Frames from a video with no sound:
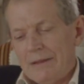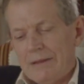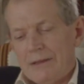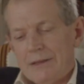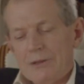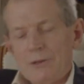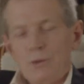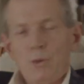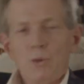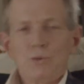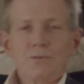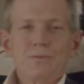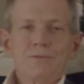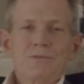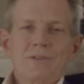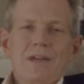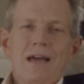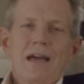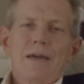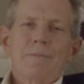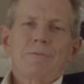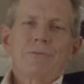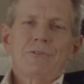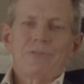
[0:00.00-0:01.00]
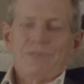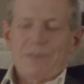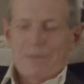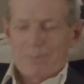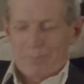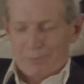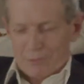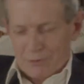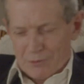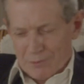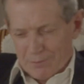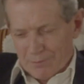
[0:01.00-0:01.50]
In course of time, the
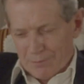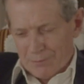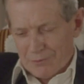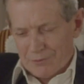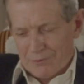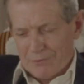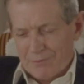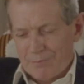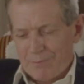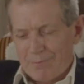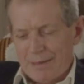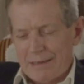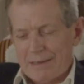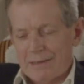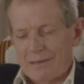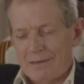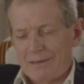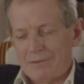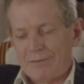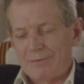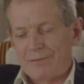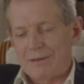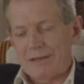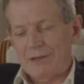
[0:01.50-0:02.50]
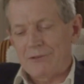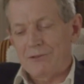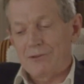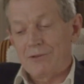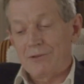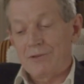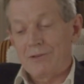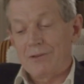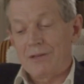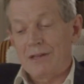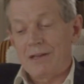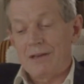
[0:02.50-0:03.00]
symptoms of mental
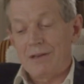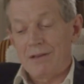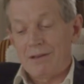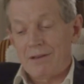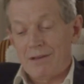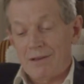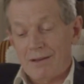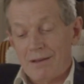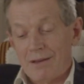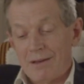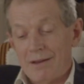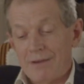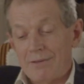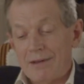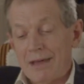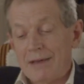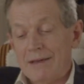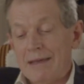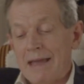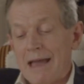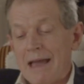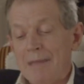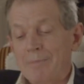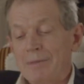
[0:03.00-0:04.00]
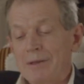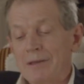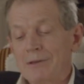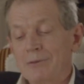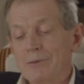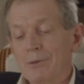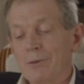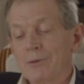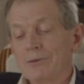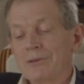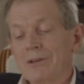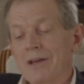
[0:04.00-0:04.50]
affliction in her unhappy
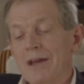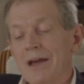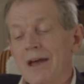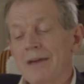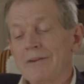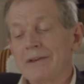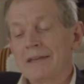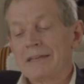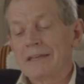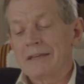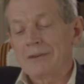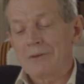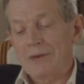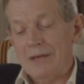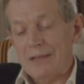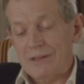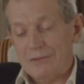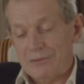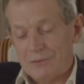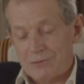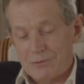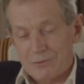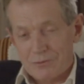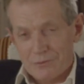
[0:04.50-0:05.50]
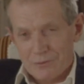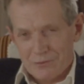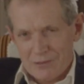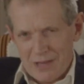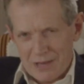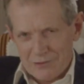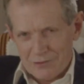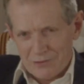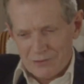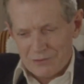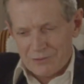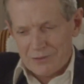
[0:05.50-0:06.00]
daughter increased to
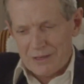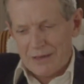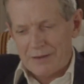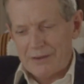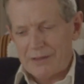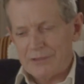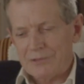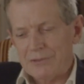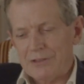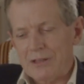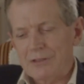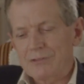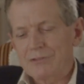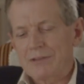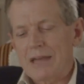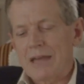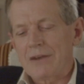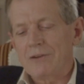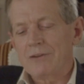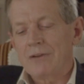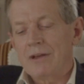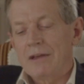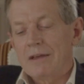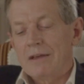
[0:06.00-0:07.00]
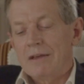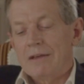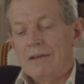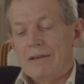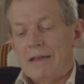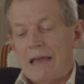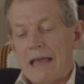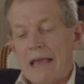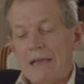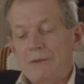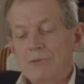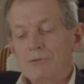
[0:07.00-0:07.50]
such a serious extent
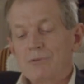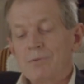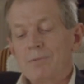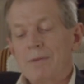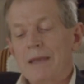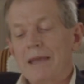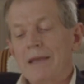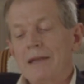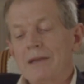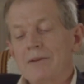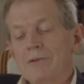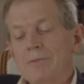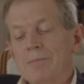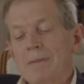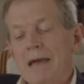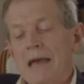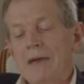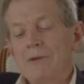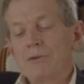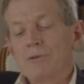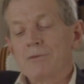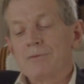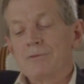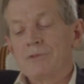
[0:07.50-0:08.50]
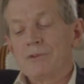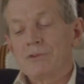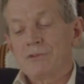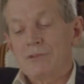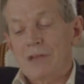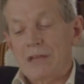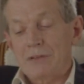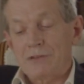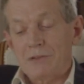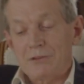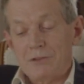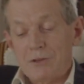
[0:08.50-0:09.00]
as to make it a matter of
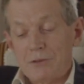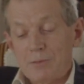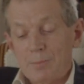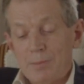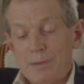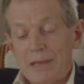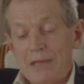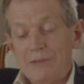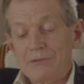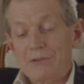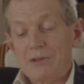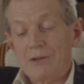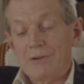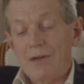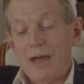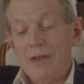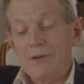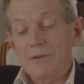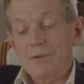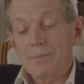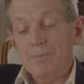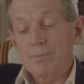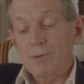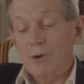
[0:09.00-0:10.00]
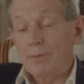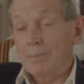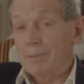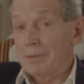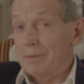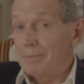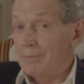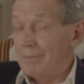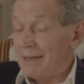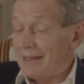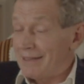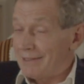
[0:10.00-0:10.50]
necessity to place her under proper
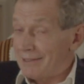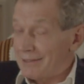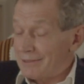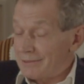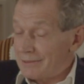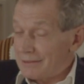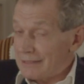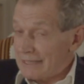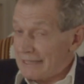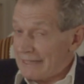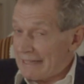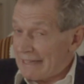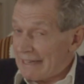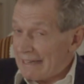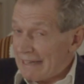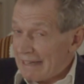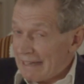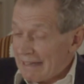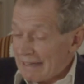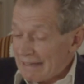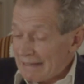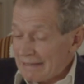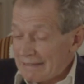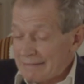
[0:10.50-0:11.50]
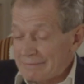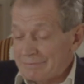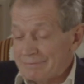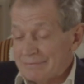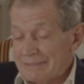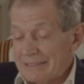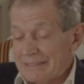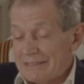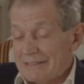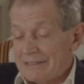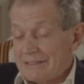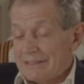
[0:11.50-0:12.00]
medical care.
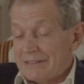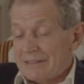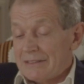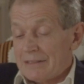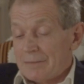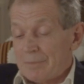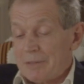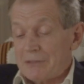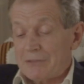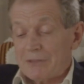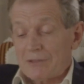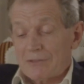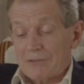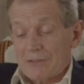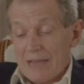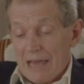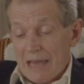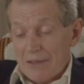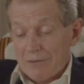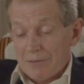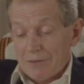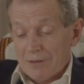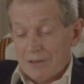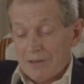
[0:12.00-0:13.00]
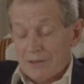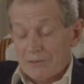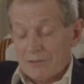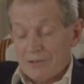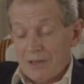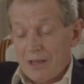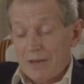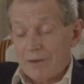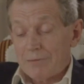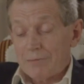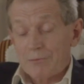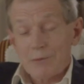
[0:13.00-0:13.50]
Mrs. Catherick
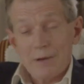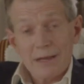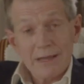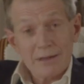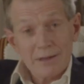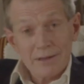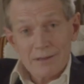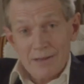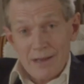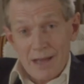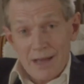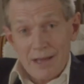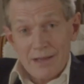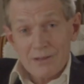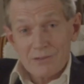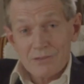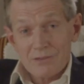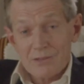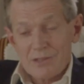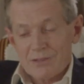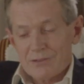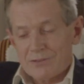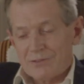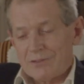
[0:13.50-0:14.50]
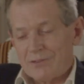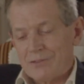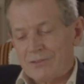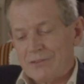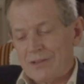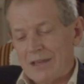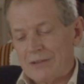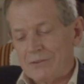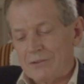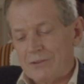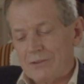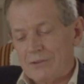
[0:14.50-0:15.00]
herself recognized this
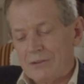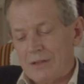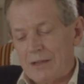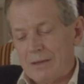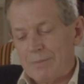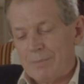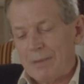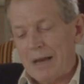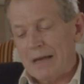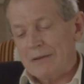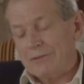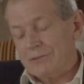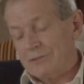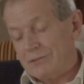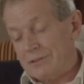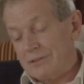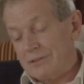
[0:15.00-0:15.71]
necessity, but